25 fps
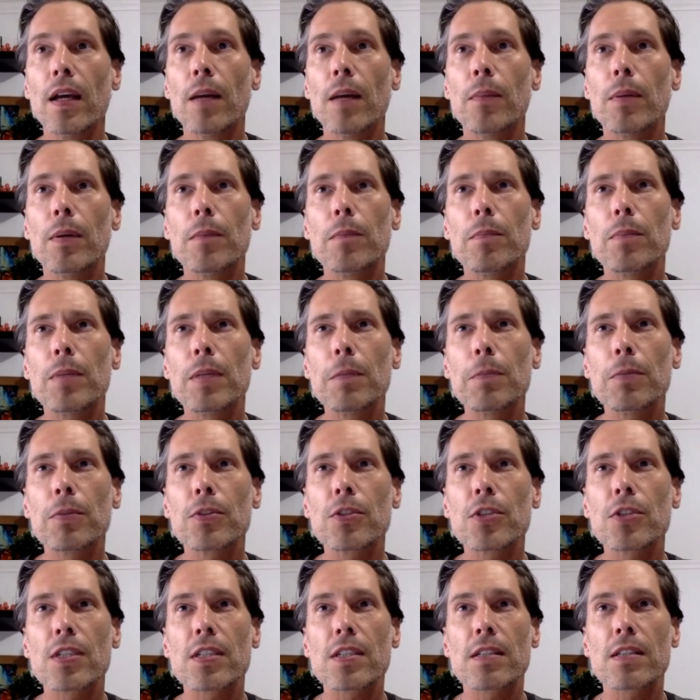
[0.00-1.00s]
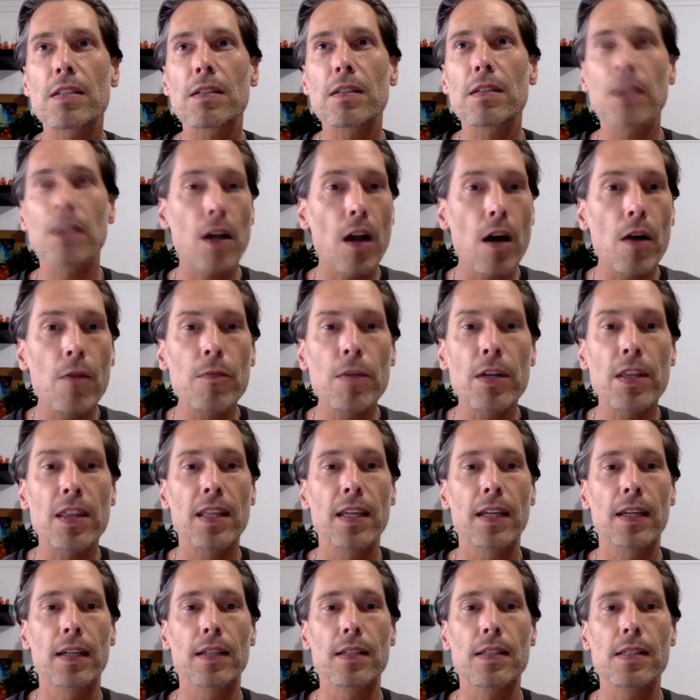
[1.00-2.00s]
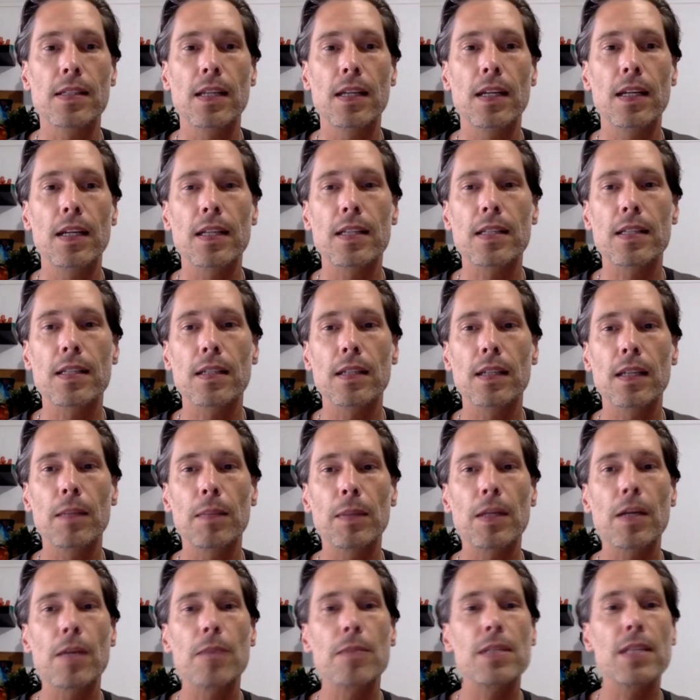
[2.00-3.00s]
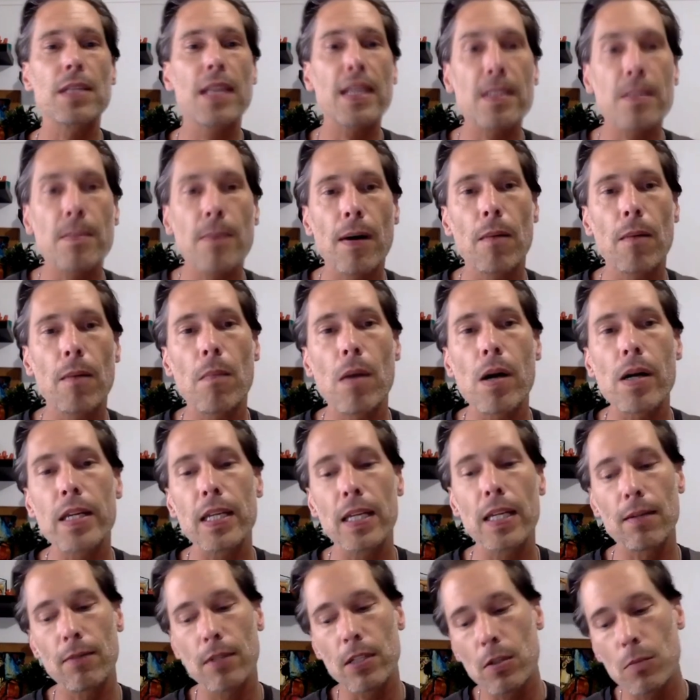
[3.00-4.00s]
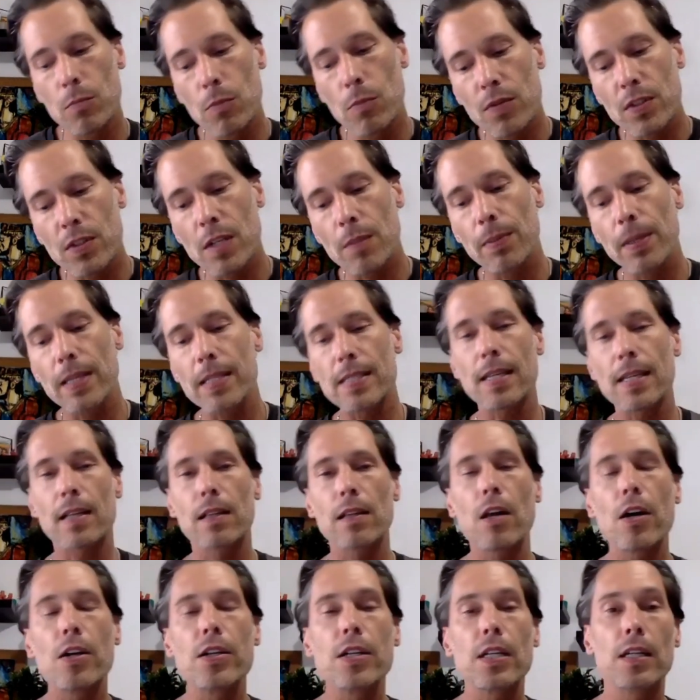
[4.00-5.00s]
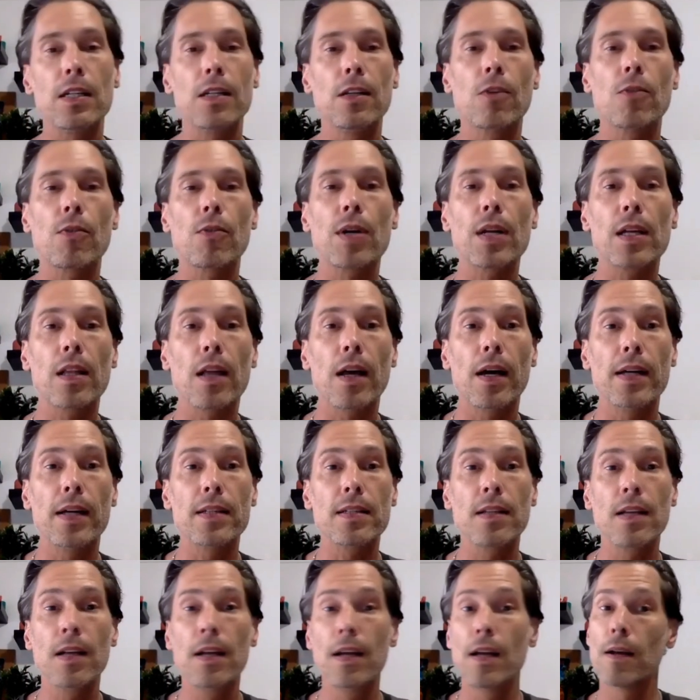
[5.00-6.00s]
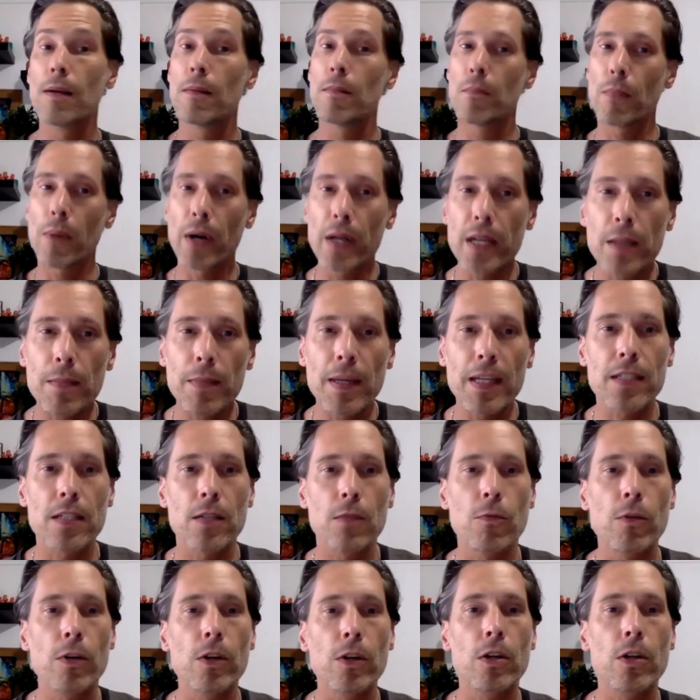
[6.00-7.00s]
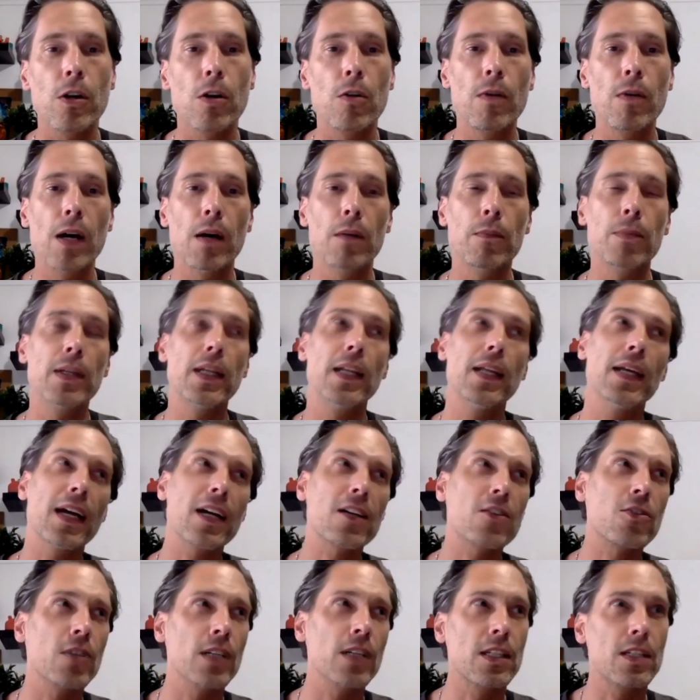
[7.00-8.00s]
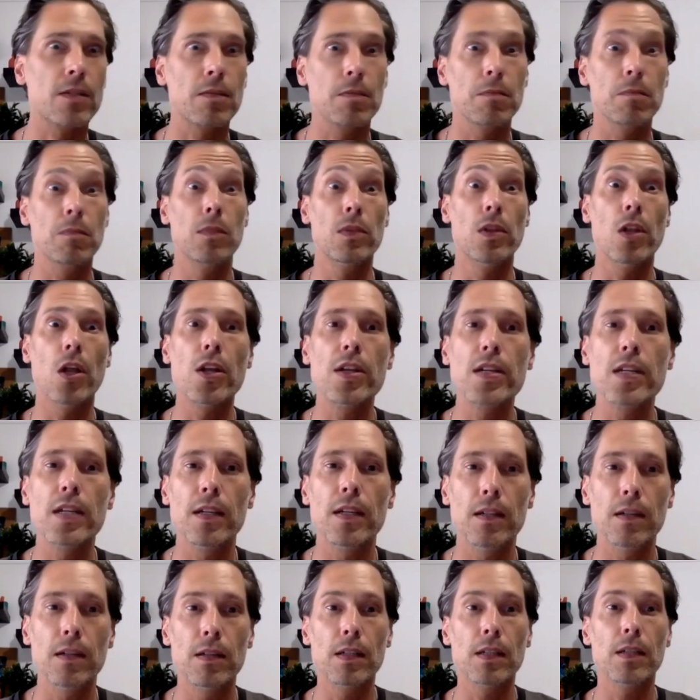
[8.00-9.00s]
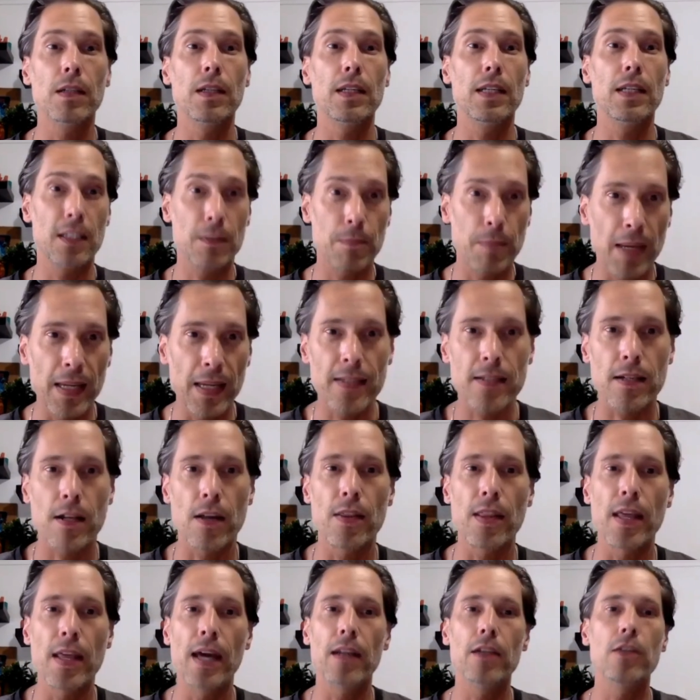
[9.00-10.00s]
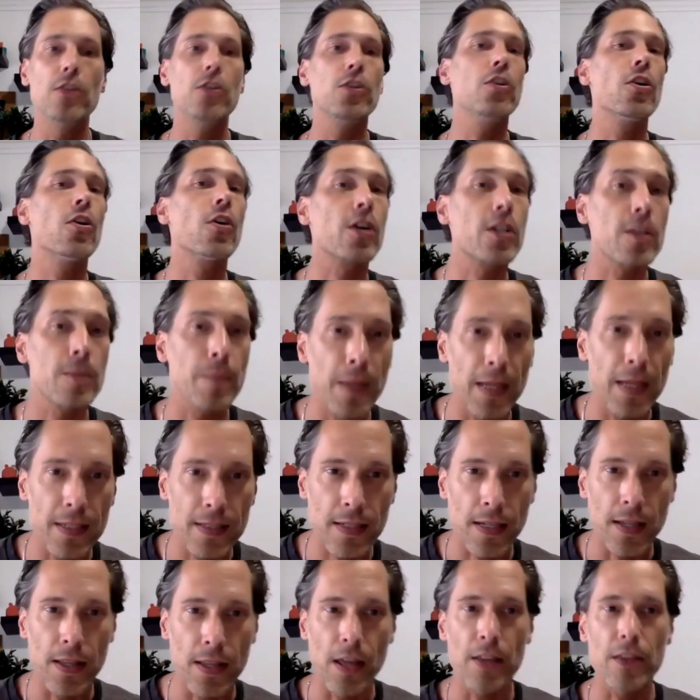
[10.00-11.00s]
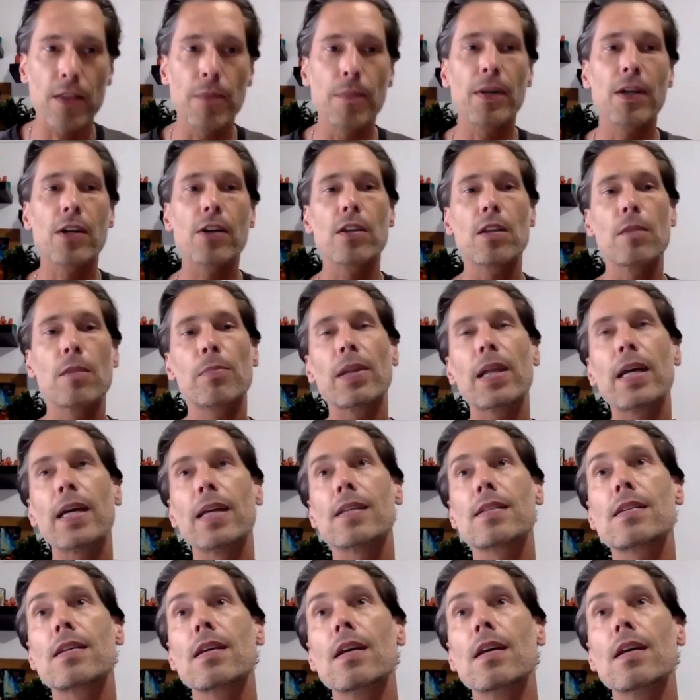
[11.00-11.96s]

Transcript: But people just get on with things and it becomes less about money. And when you move to a place like London, you realize money makes the world go around. But actually, it's London is based on that. New York's based on that. The bigger the place,